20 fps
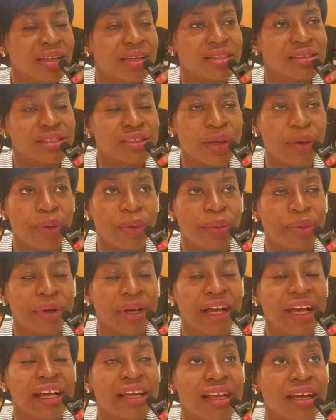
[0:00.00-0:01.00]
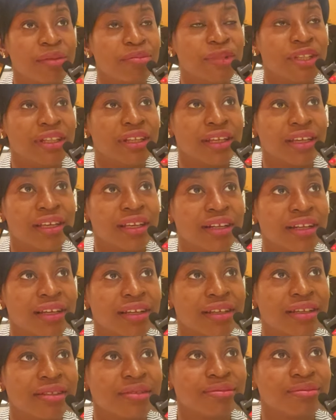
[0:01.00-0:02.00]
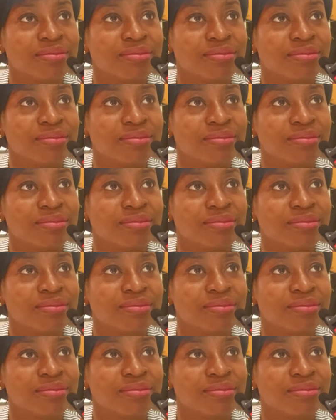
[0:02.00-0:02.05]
So I got me thinking, like,